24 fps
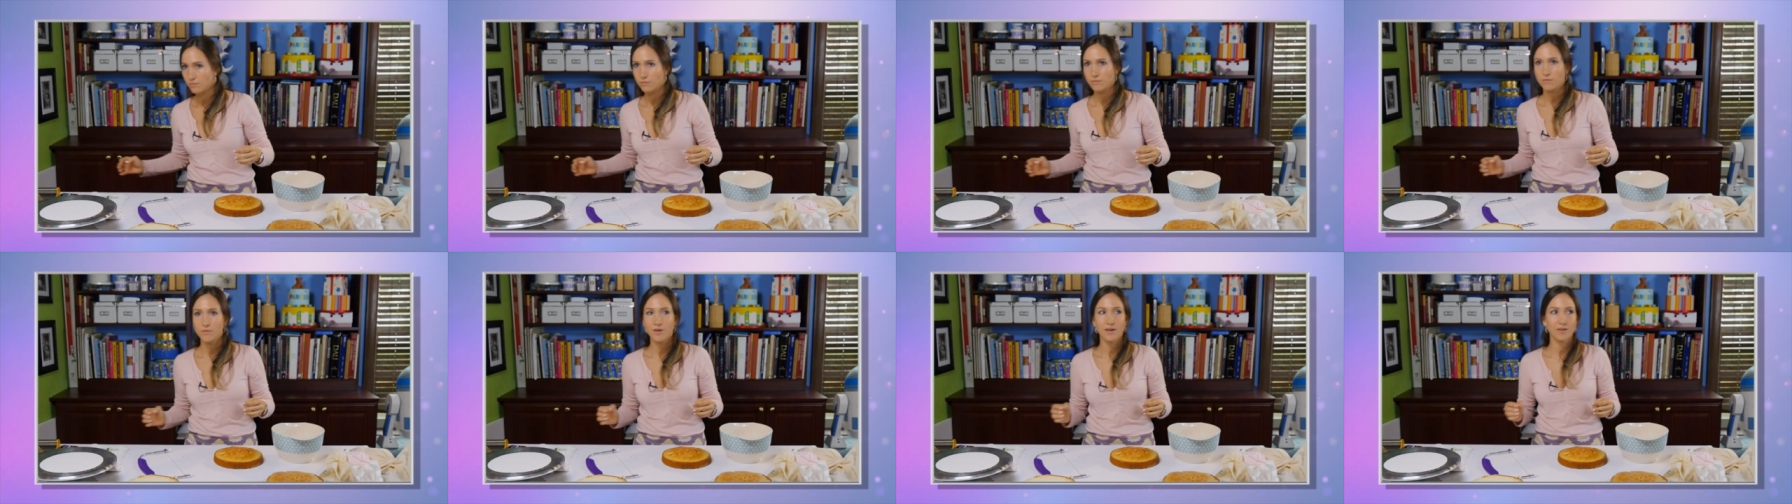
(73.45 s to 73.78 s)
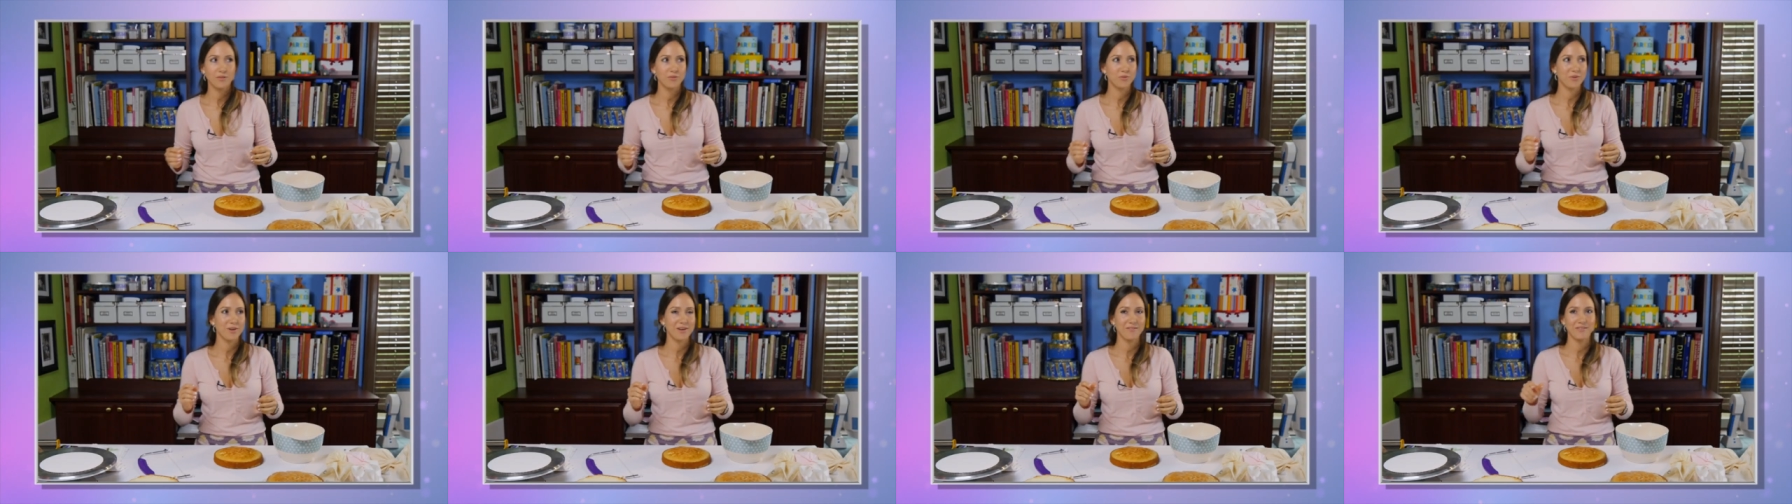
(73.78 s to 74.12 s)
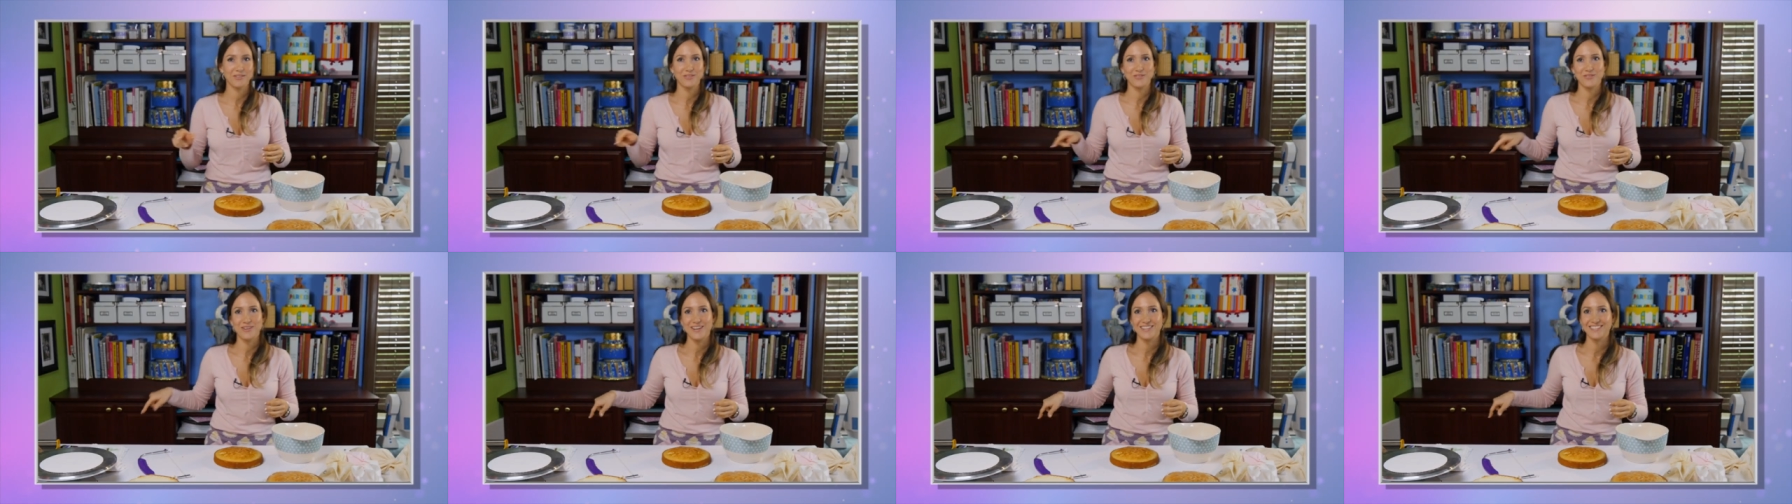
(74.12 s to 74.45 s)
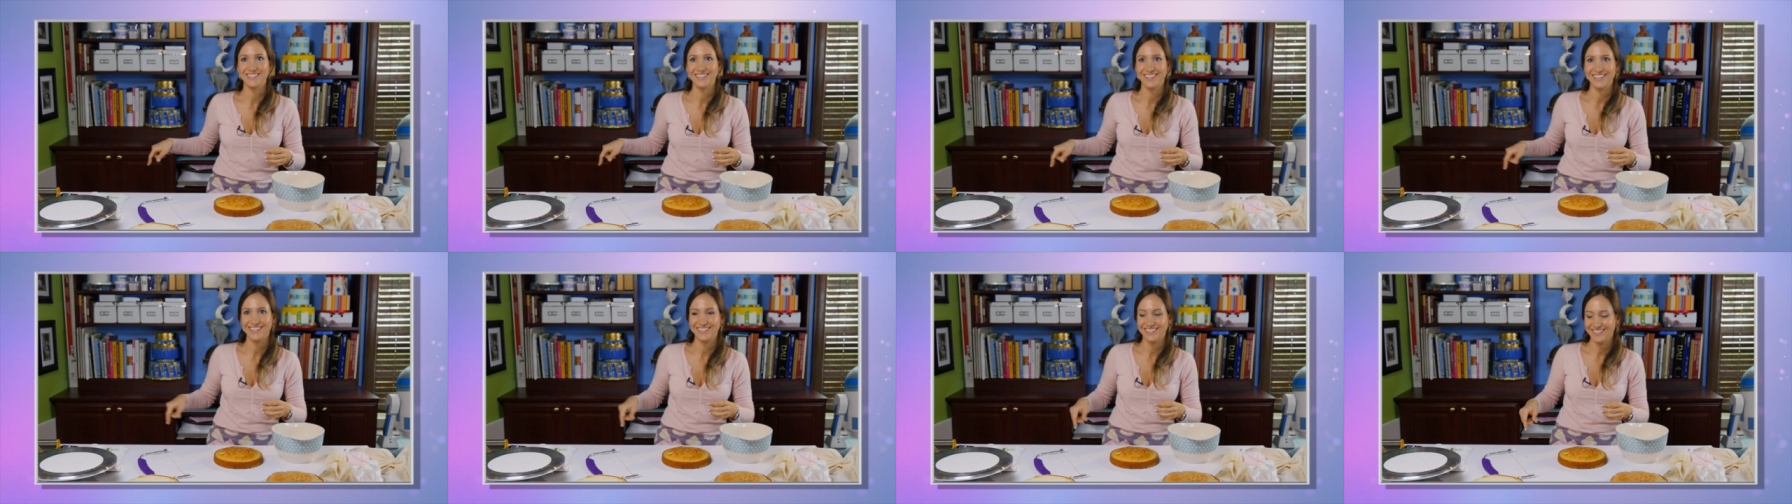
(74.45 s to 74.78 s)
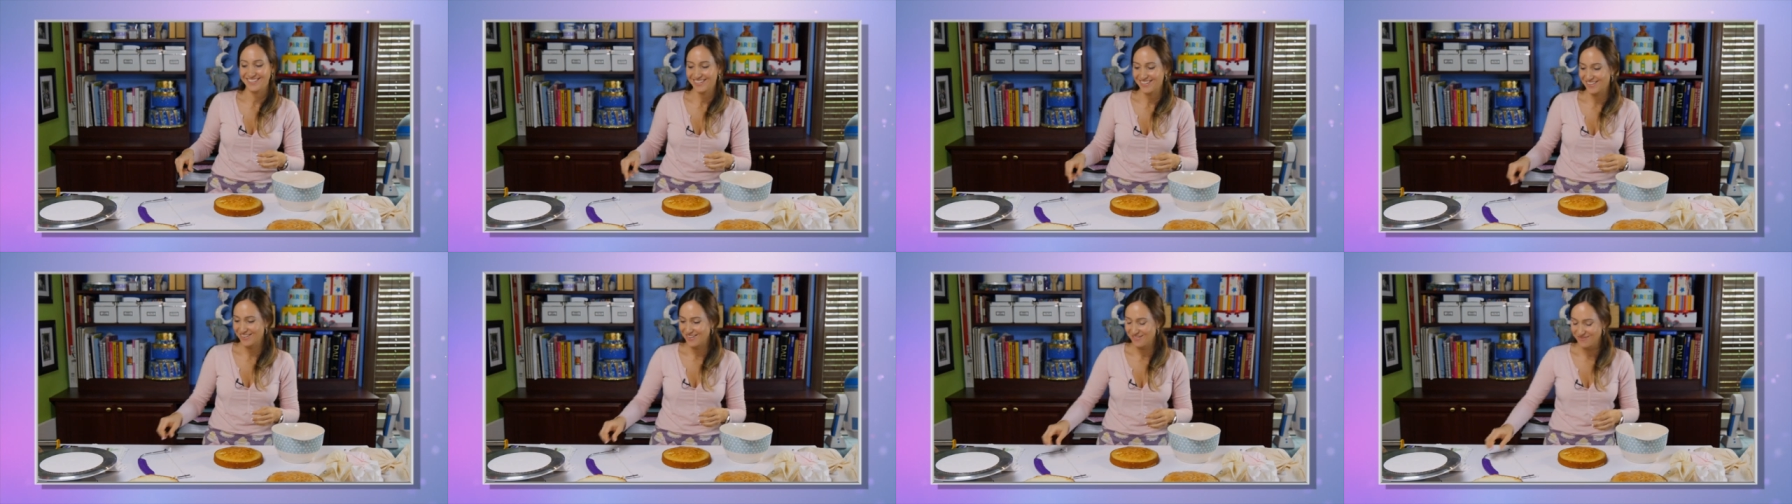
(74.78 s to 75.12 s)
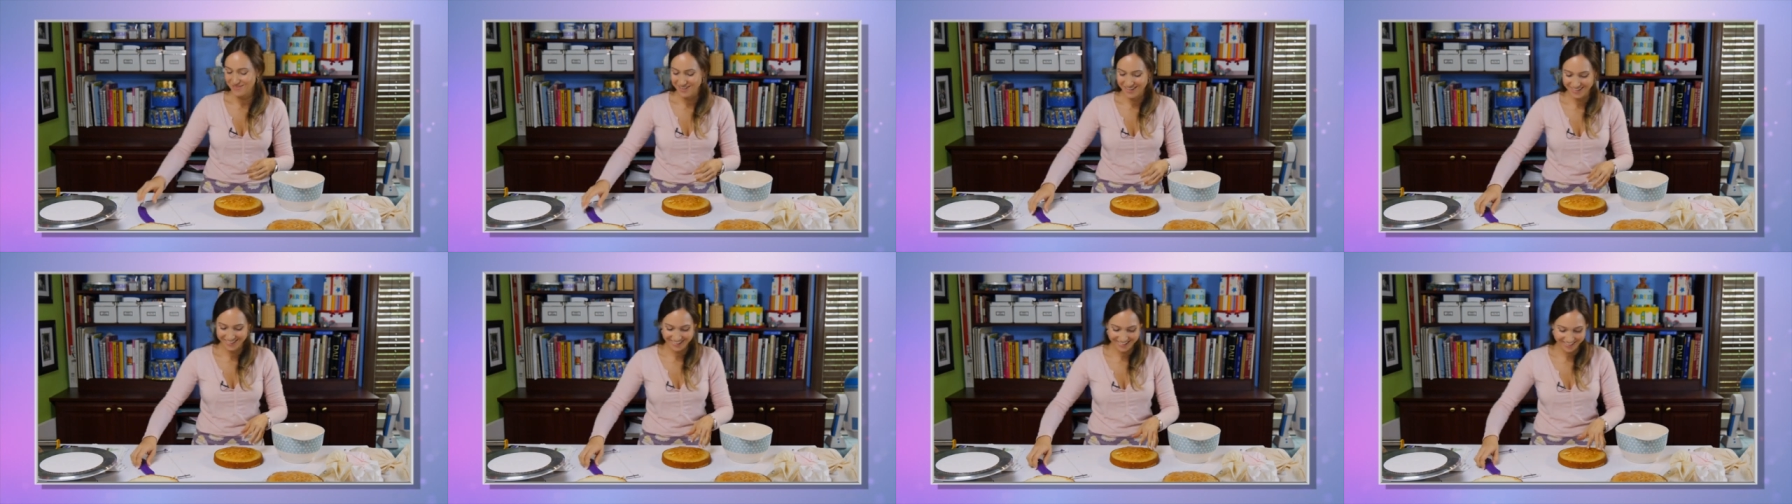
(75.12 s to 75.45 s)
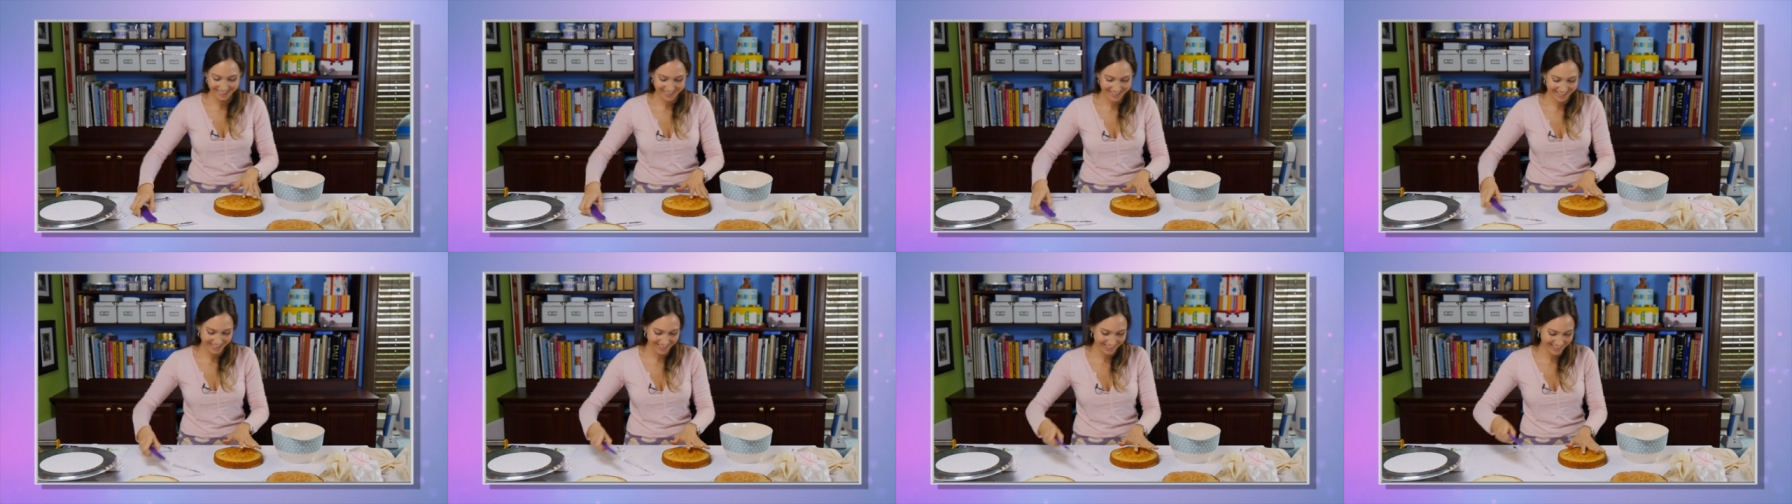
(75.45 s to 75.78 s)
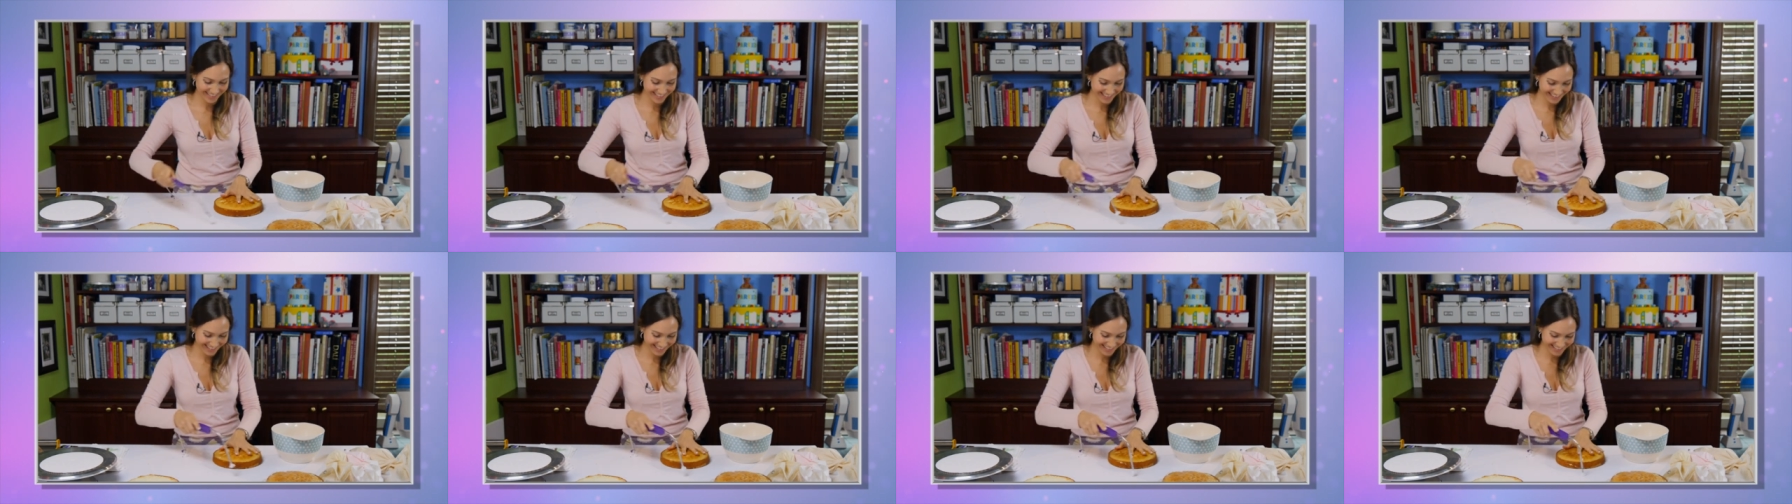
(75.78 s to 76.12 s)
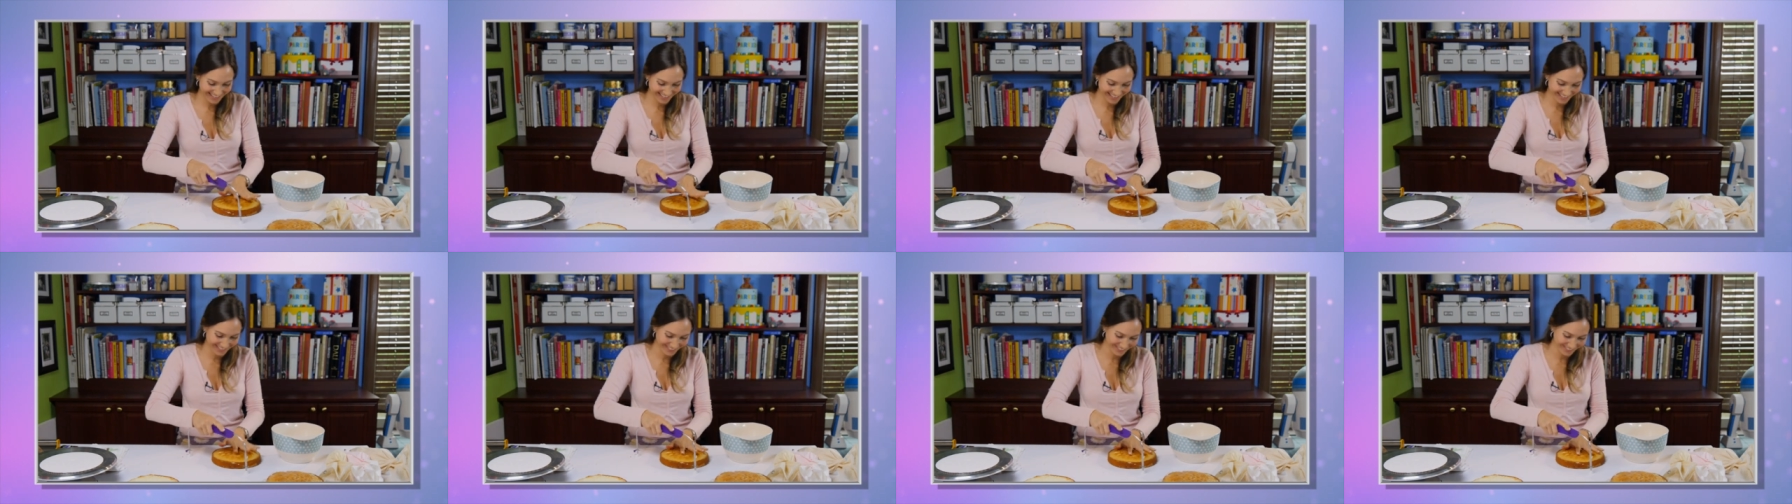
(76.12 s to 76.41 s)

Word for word: I do have a trash can in there. I'm not just throwing things on the